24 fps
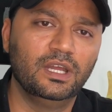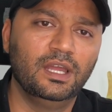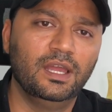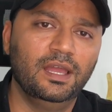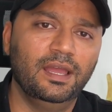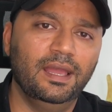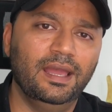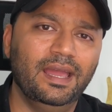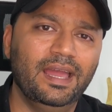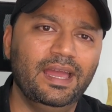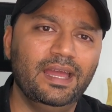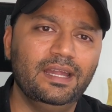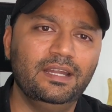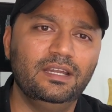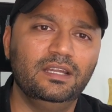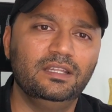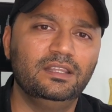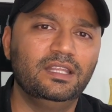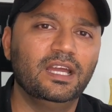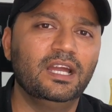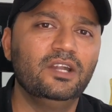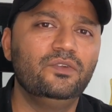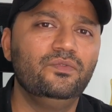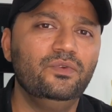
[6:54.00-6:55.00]
and
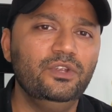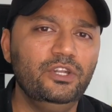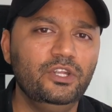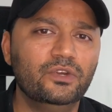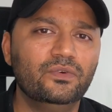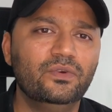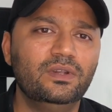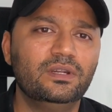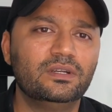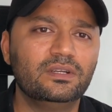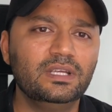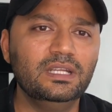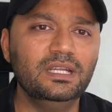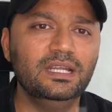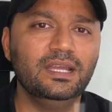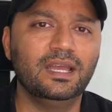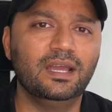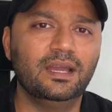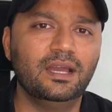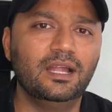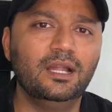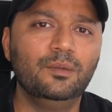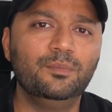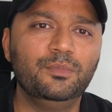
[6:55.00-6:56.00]
that video will really
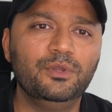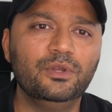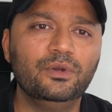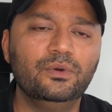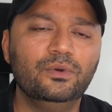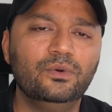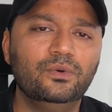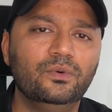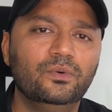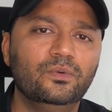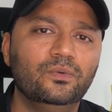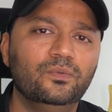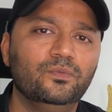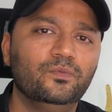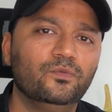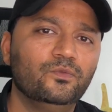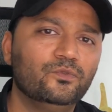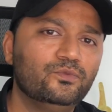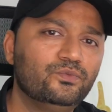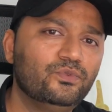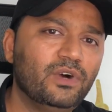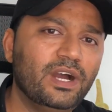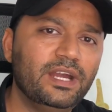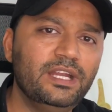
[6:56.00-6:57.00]
help you
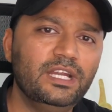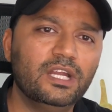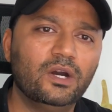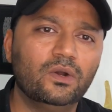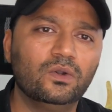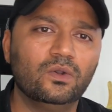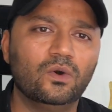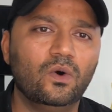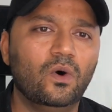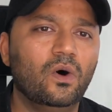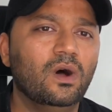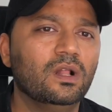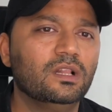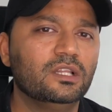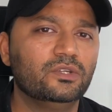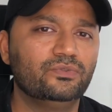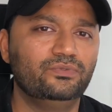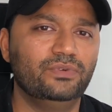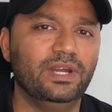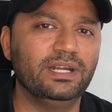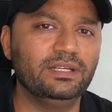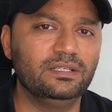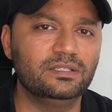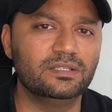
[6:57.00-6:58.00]
find out all the
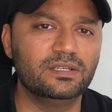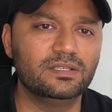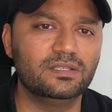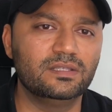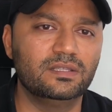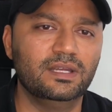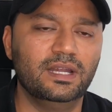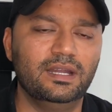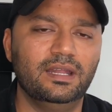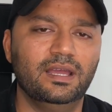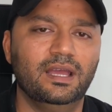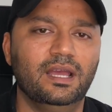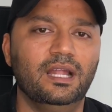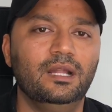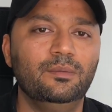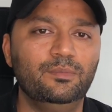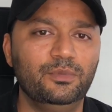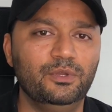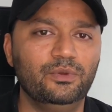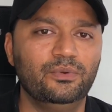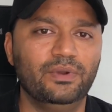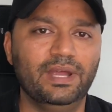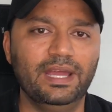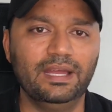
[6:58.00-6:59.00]
factors that help
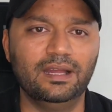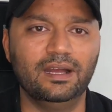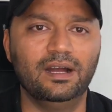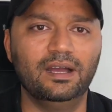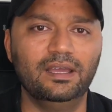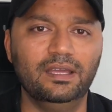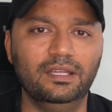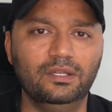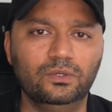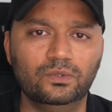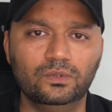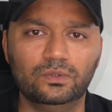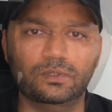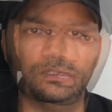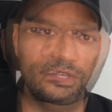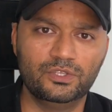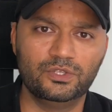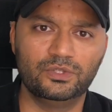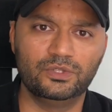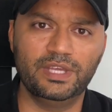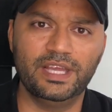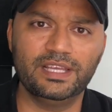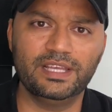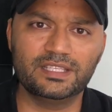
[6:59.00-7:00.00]
you rank high in Google.
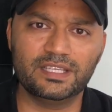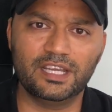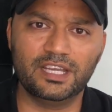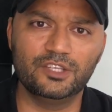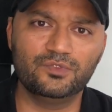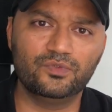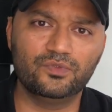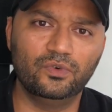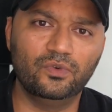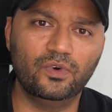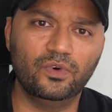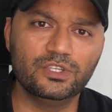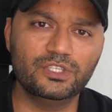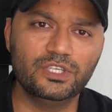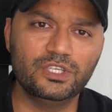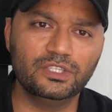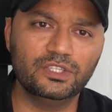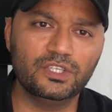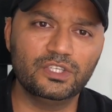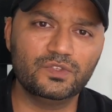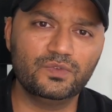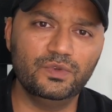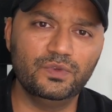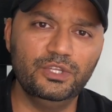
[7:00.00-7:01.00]
So thanks guys for watching
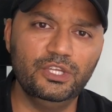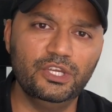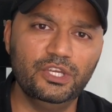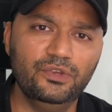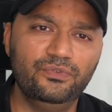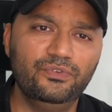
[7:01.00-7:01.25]
this video. If